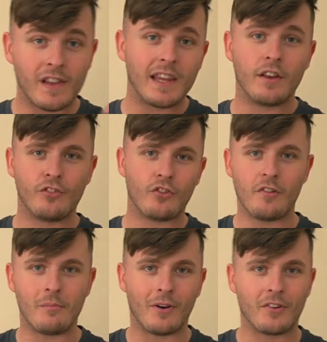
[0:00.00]
and link in the
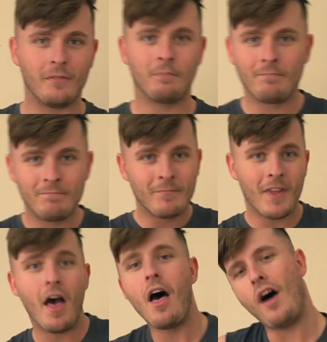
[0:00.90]
description box.
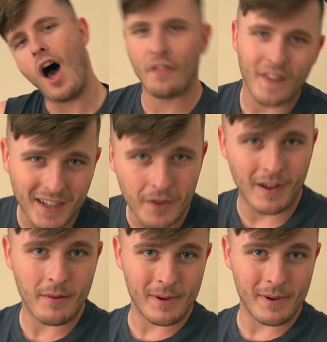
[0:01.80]
Oh, thank you very